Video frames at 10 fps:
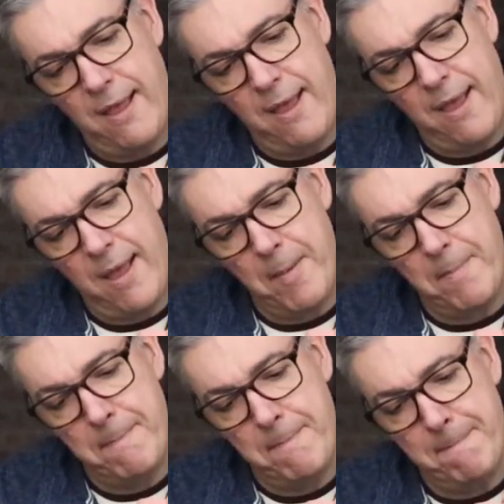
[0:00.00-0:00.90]

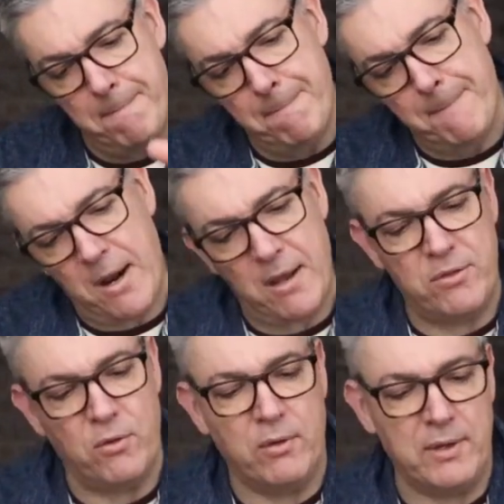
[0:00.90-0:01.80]
Well, I
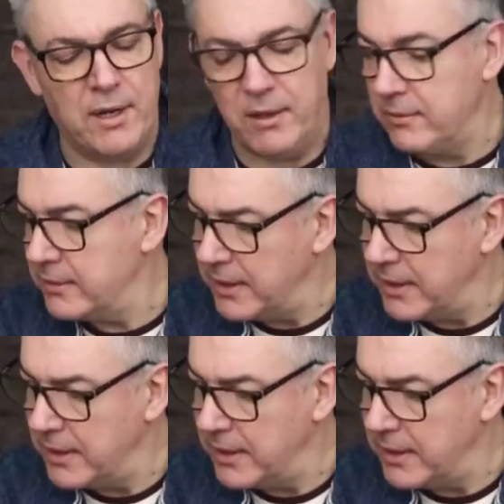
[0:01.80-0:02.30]
thought, you know,